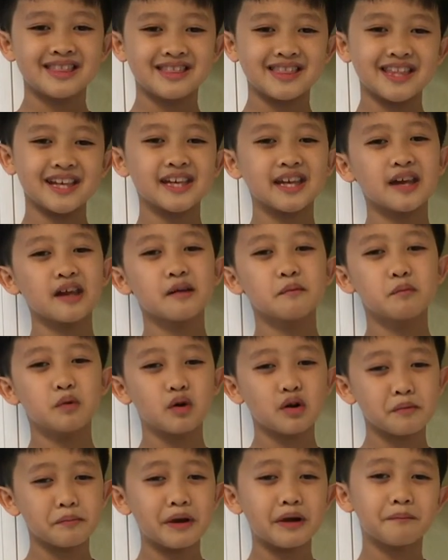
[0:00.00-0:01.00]
Thinking
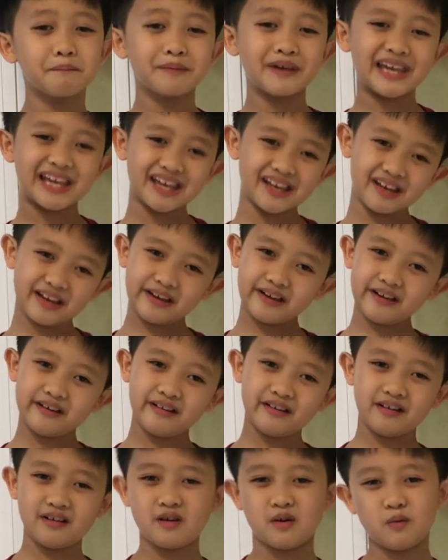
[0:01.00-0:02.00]
more about pee?
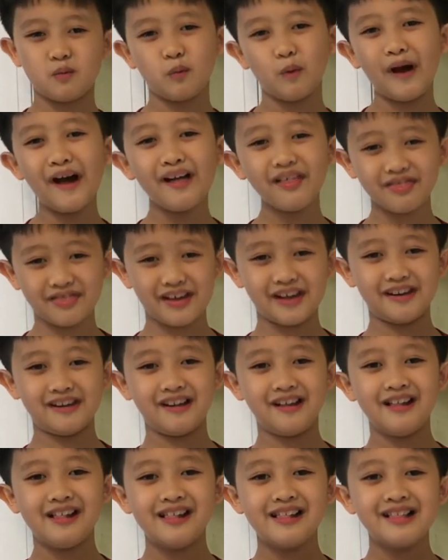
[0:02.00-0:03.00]
Well then,
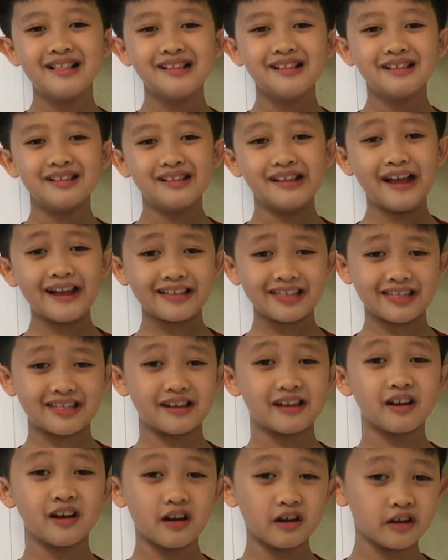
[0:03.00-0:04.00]
let's
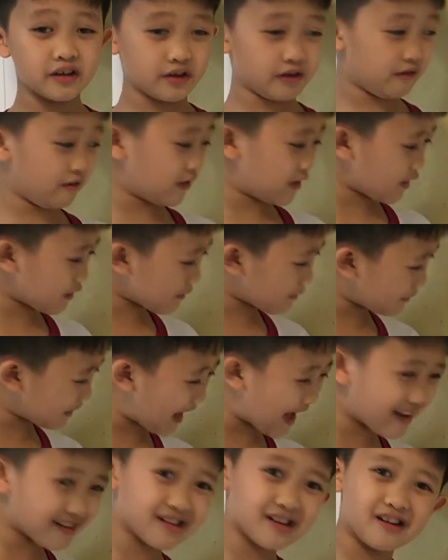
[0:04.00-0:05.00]
see our urinary
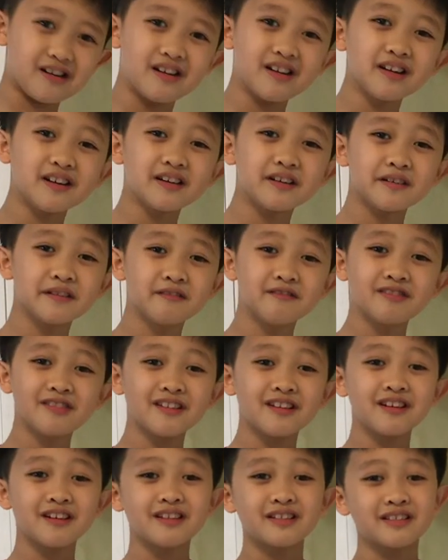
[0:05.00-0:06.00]
bladder.
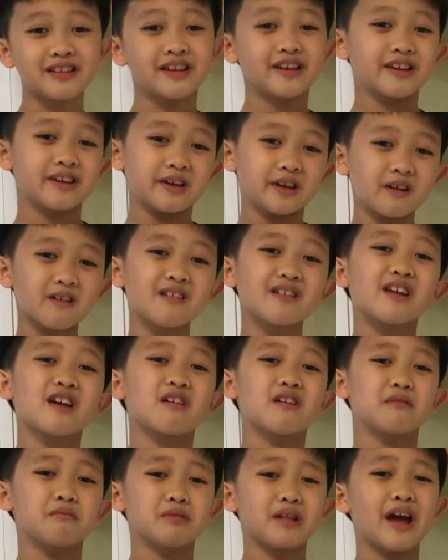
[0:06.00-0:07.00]
The
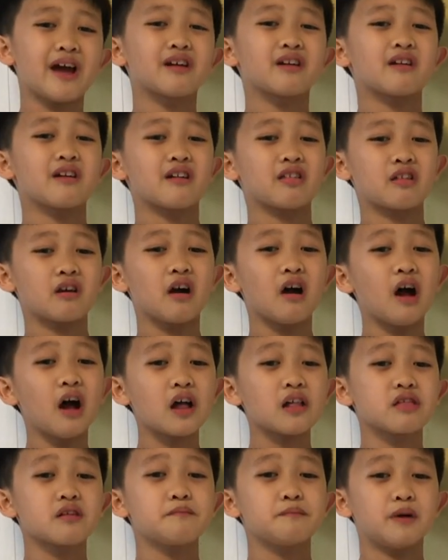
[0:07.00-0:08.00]
urinary bladder is
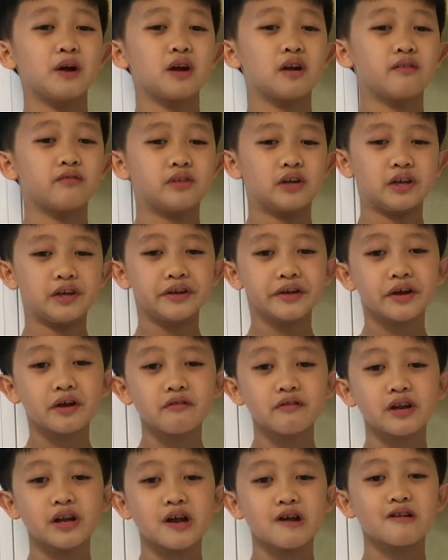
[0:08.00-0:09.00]
also part of the
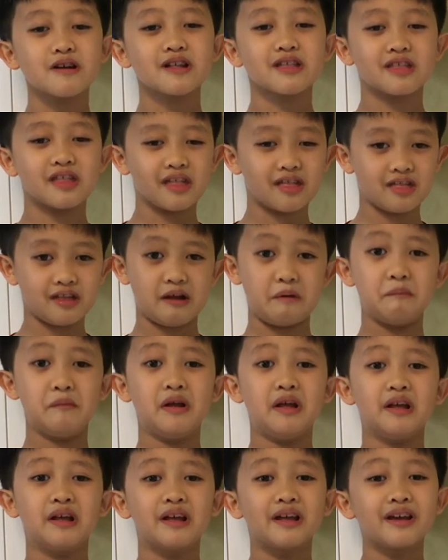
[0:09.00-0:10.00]
urinary system
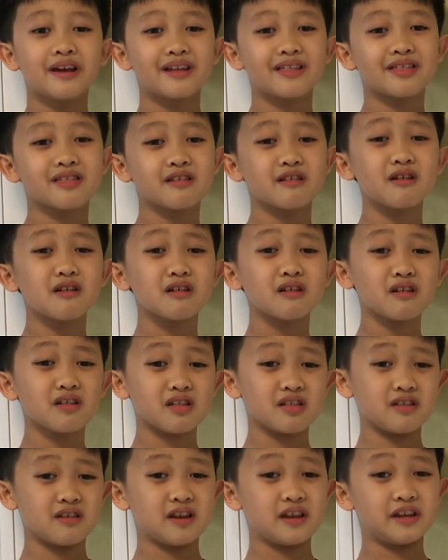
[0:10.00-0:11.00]

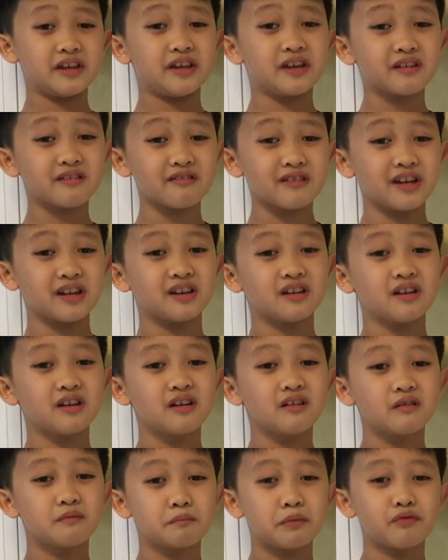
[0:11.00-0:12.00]
starts the urine
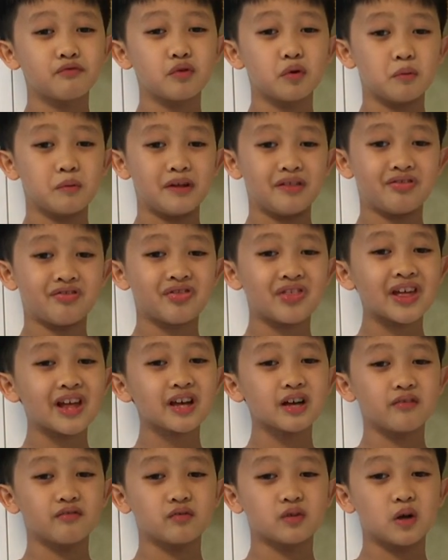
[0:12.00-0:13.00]
before we
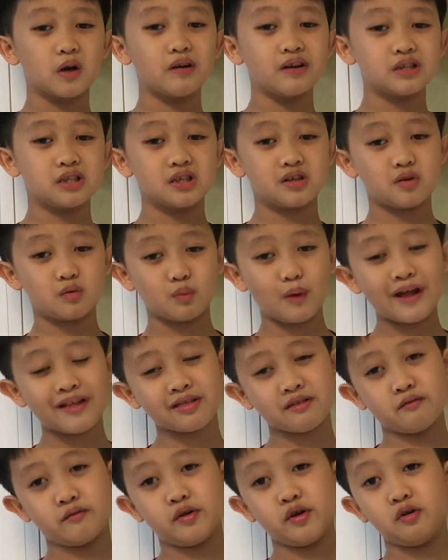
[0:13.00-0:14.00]
think of going to the
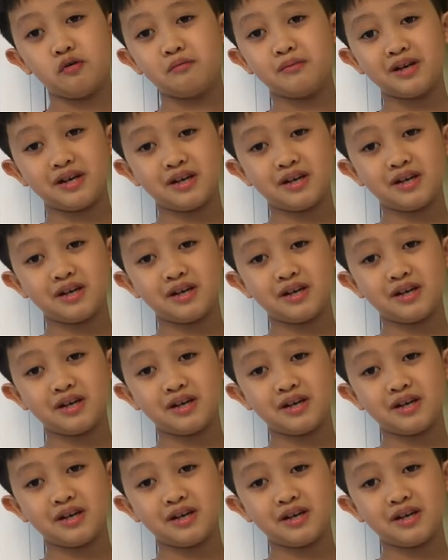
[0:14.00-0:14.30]
restroom.